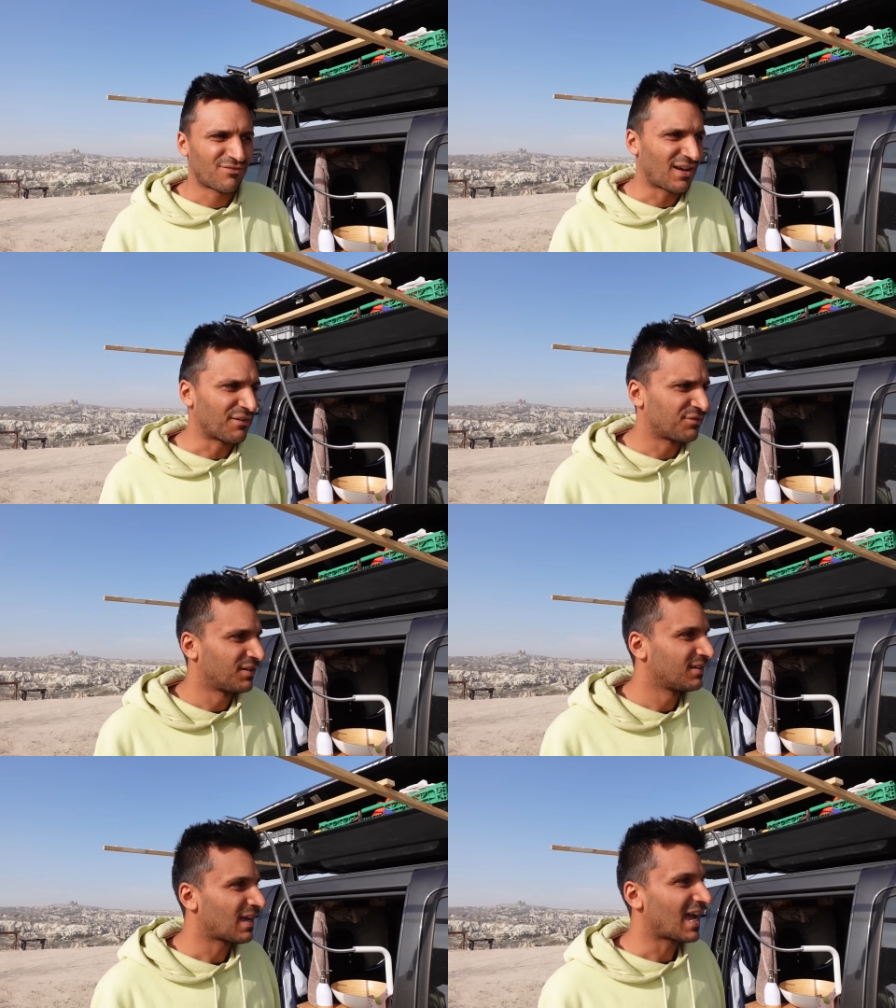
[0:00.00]
a faff,
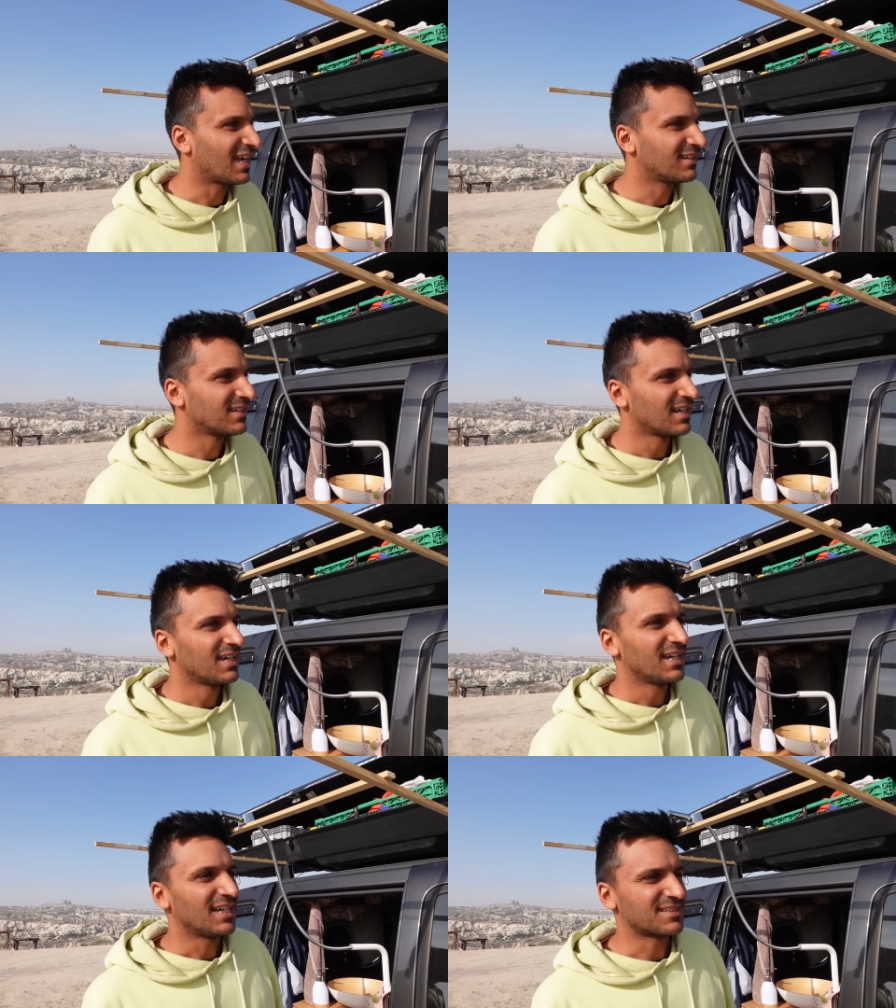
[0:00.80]
and
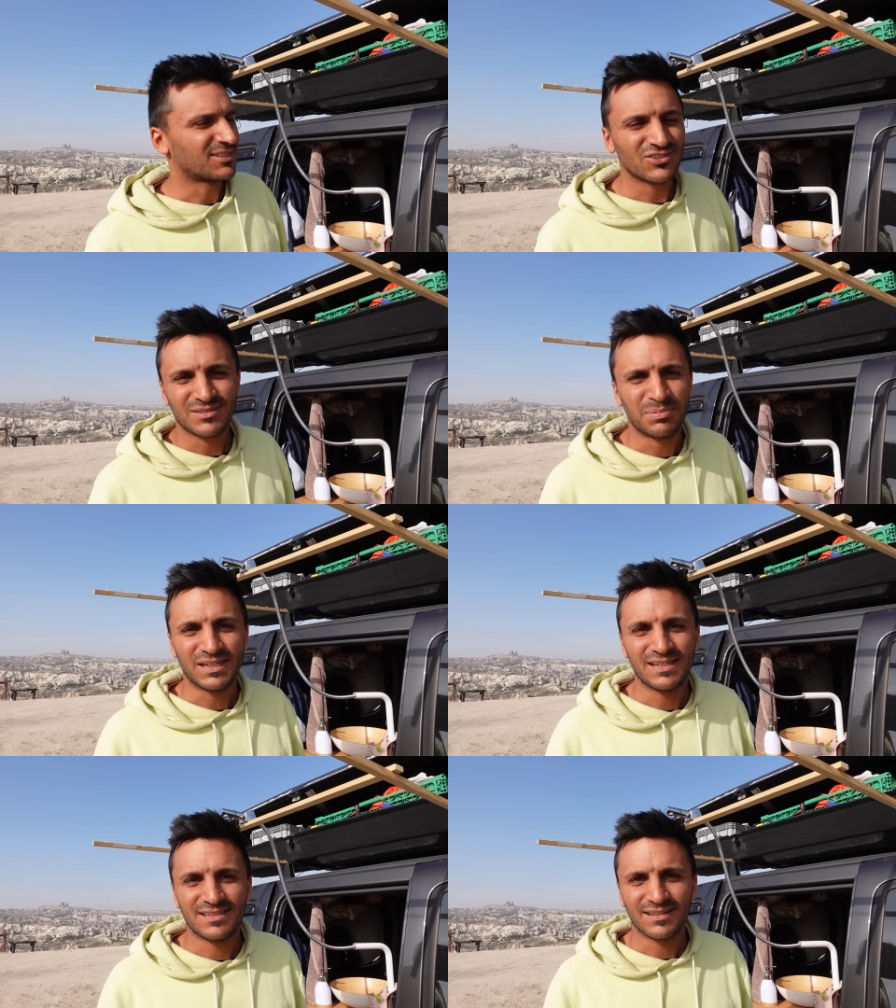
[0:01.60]
it's just a
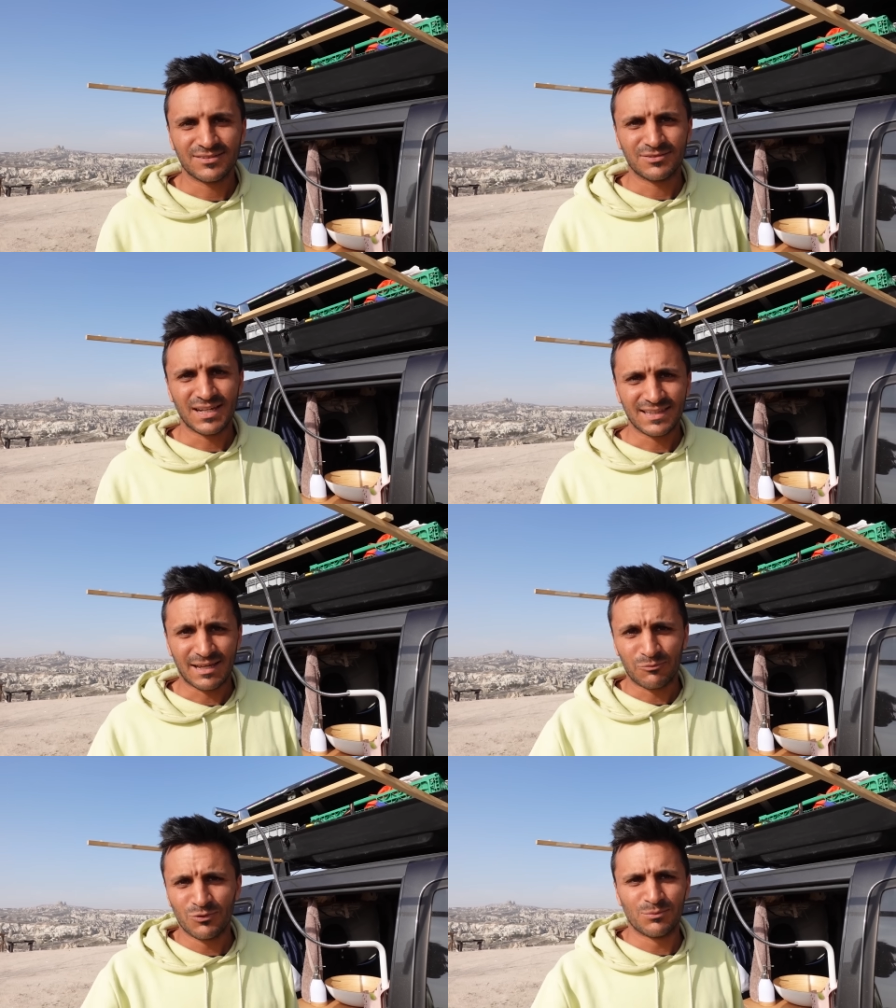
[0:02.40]
bit easier to get
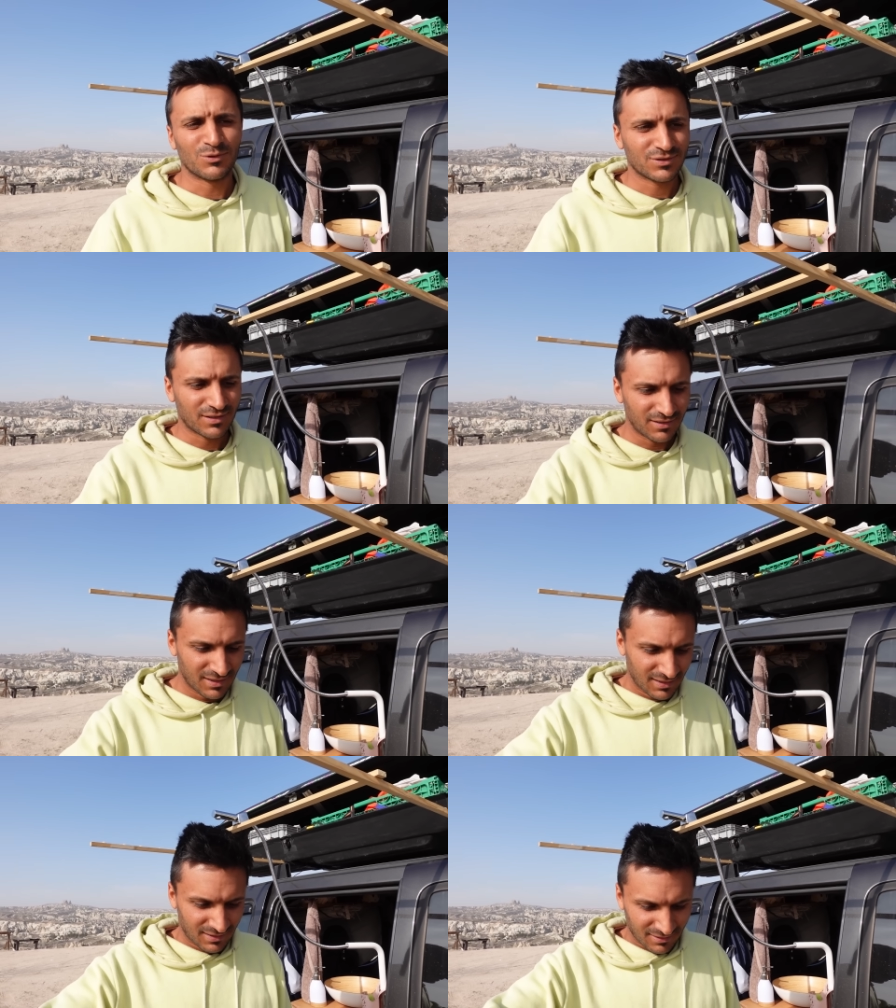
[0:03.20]
that warm water,
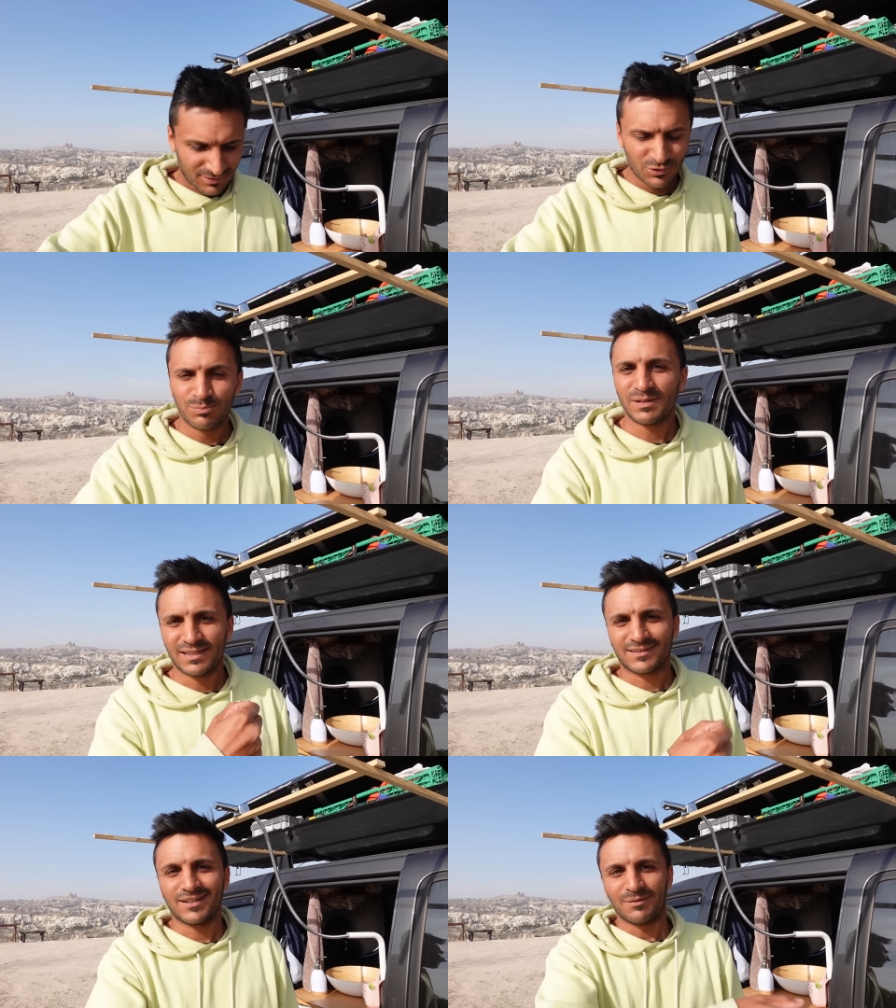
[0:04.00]
scoop it
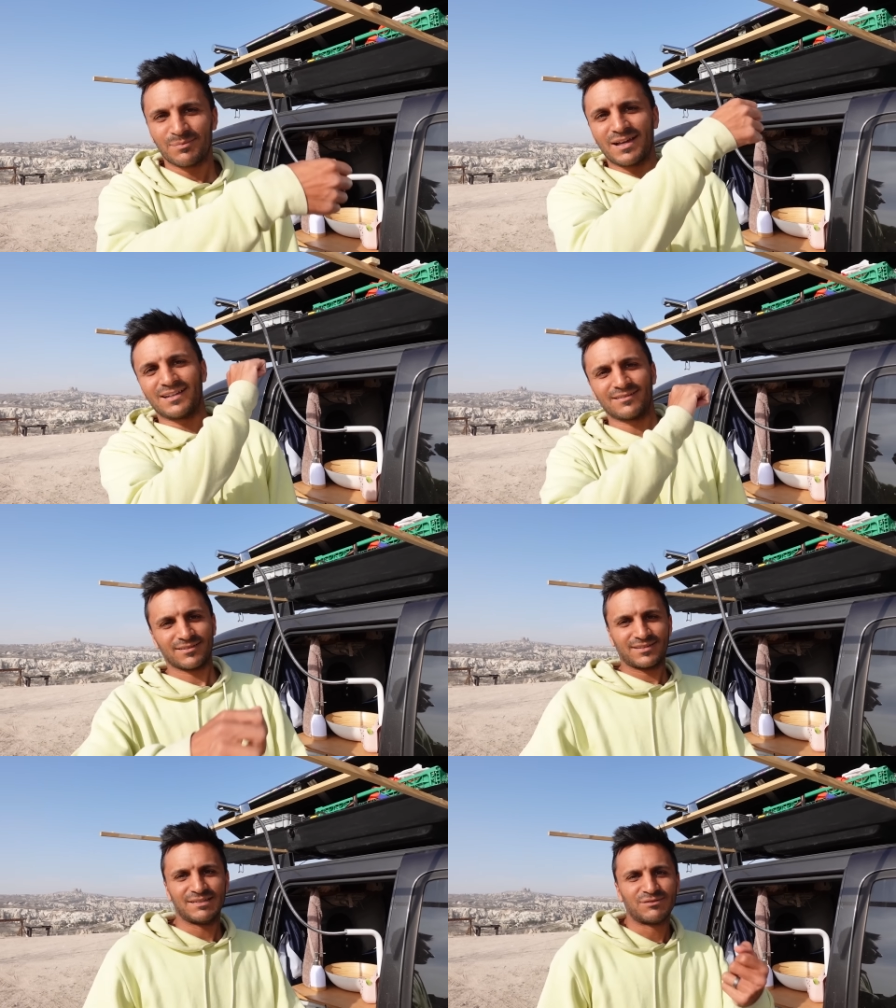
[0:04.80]
in a cup and
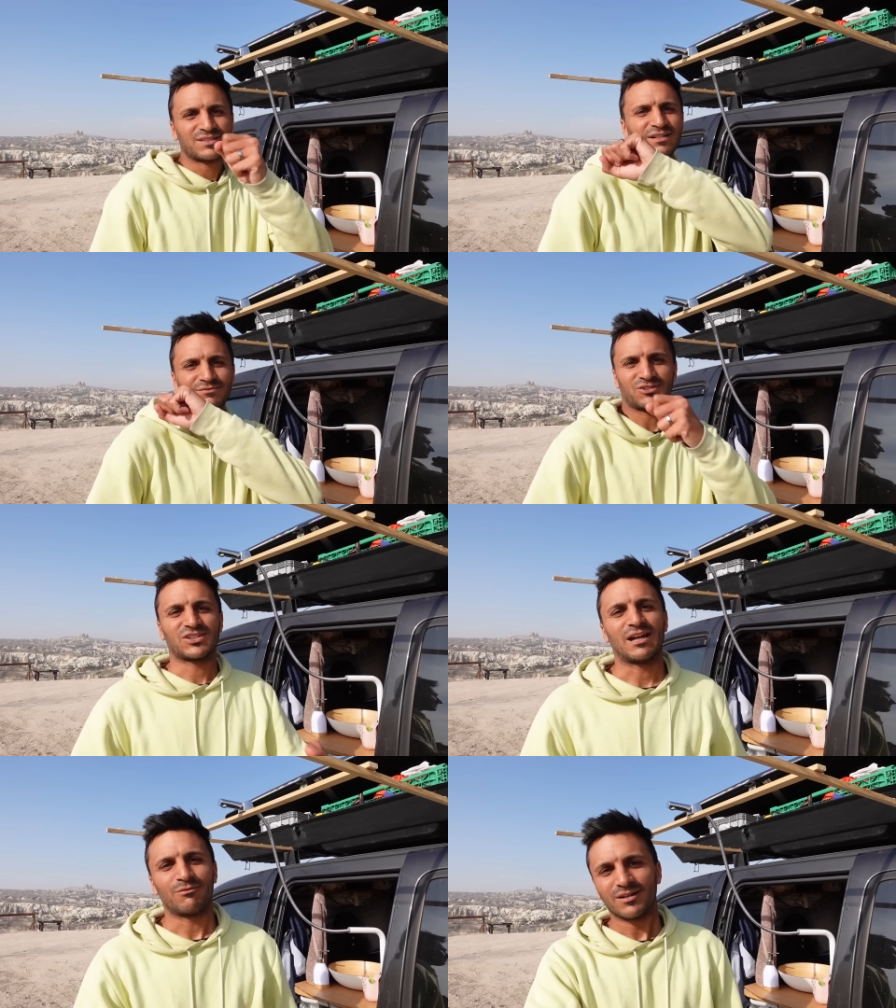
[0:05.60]
give yourself a
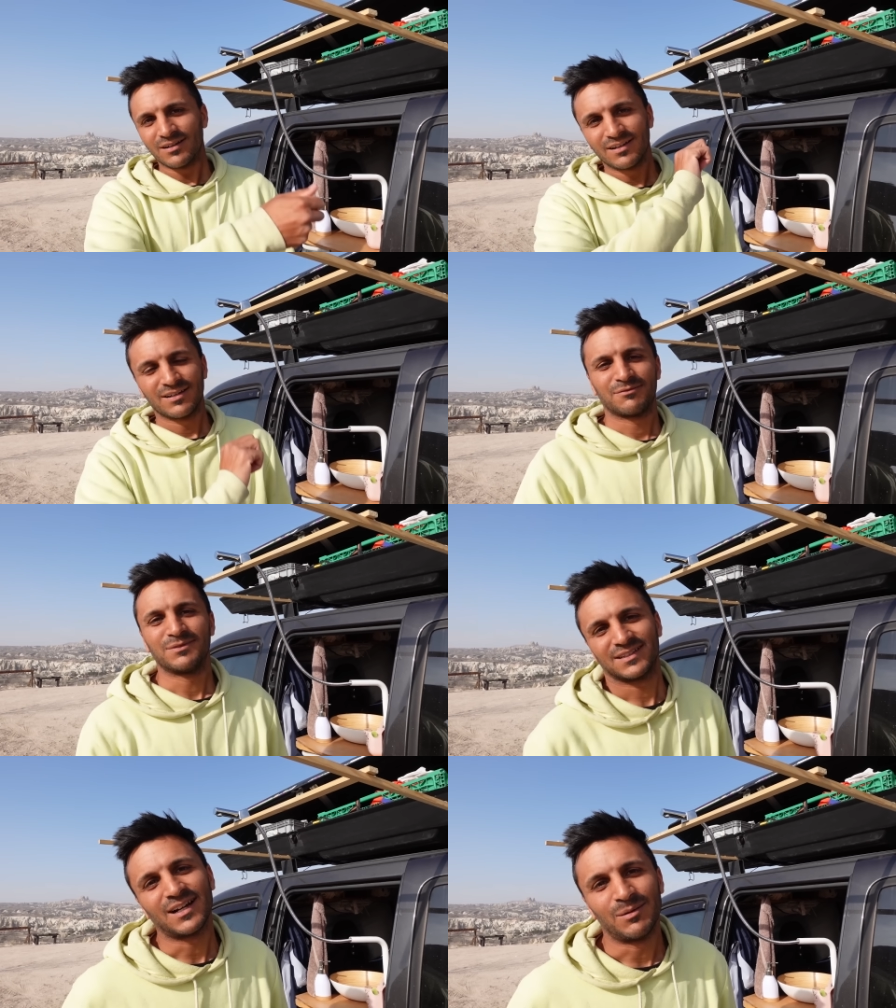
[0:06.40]
shower
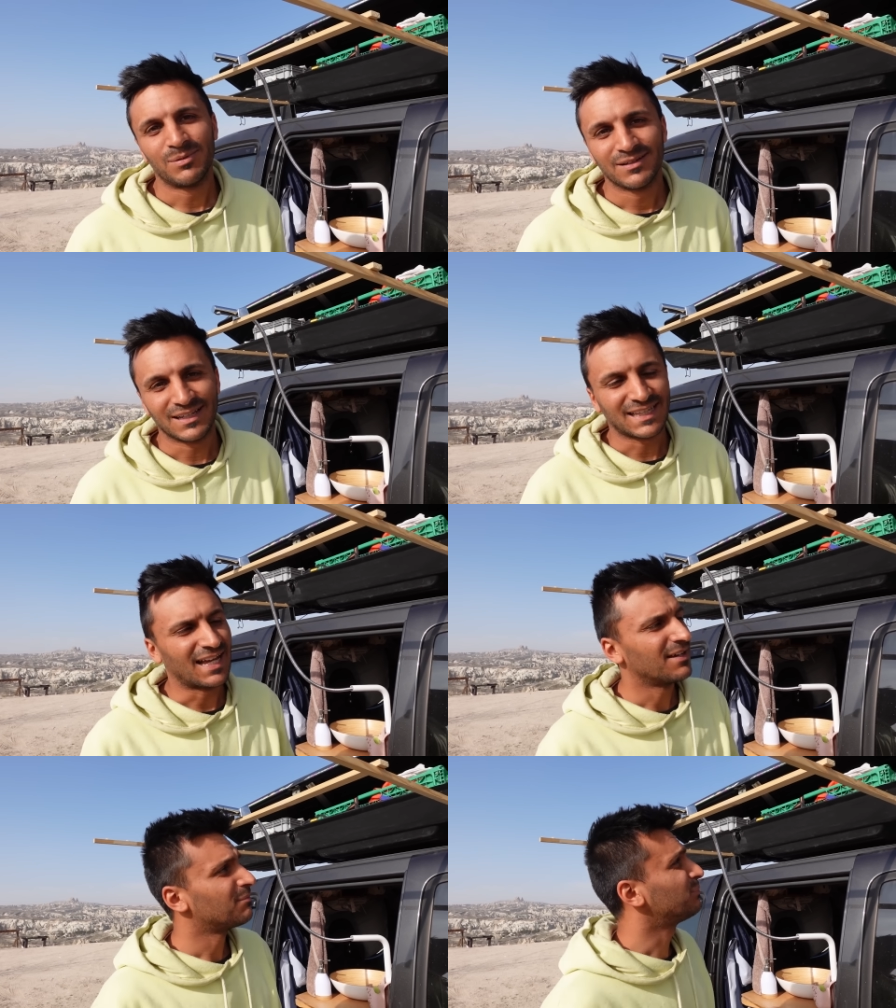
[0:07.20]
with a cup like that.